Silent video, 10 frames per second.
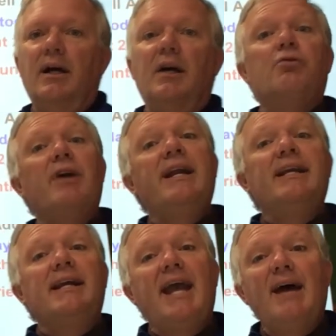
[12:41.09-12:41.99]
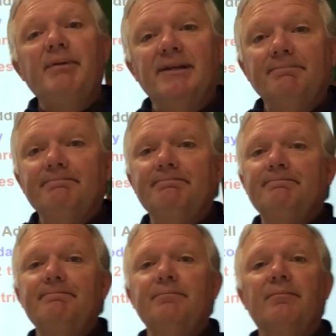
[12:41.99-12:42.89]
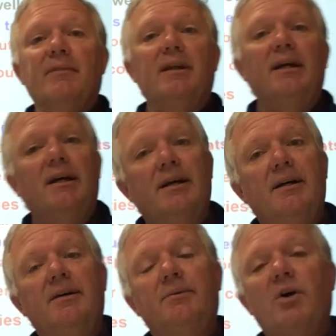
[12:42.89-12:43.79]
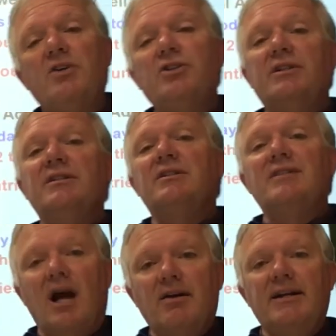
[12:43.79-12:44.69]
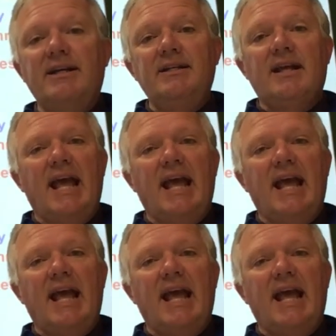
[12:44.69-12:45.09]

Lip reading: Creating a cabinet. Washington started it,